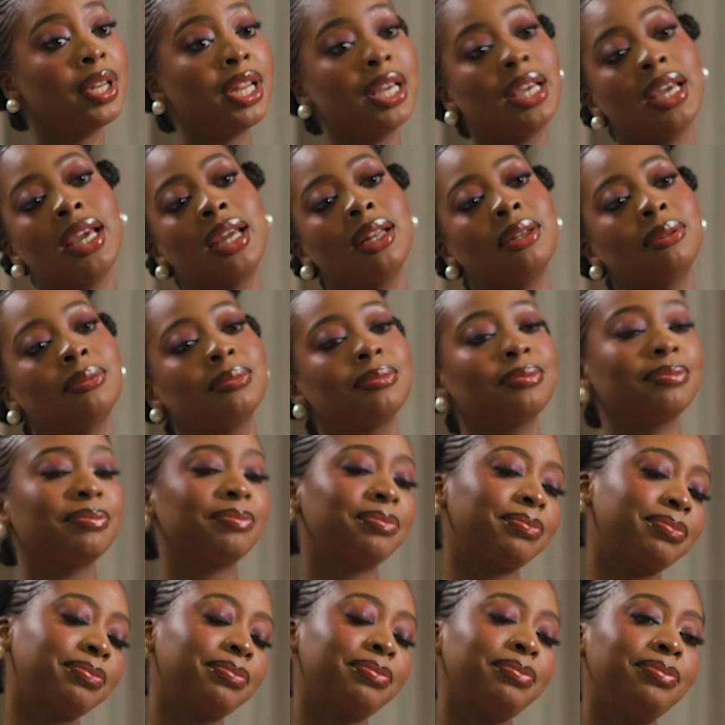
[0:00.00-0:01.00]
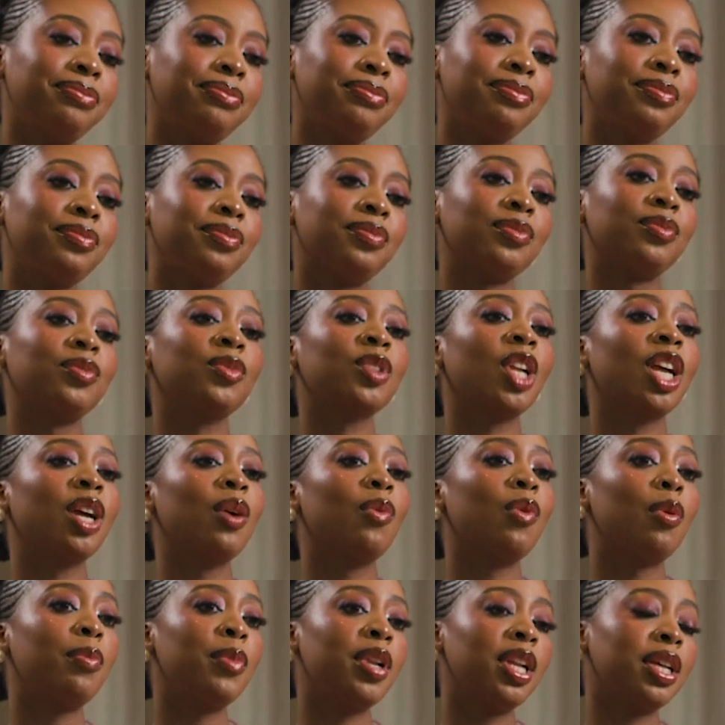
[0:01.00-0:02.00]
it again.
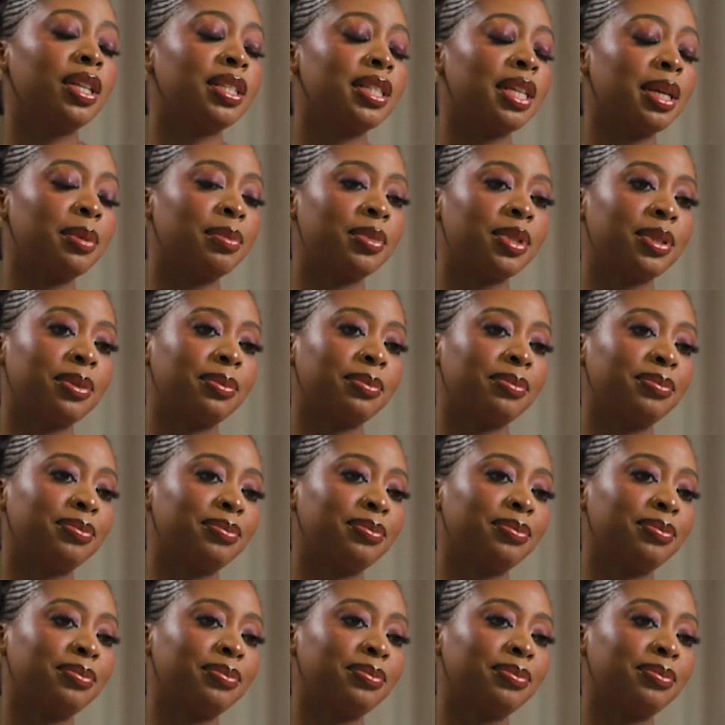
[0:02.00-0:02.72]
1 million times.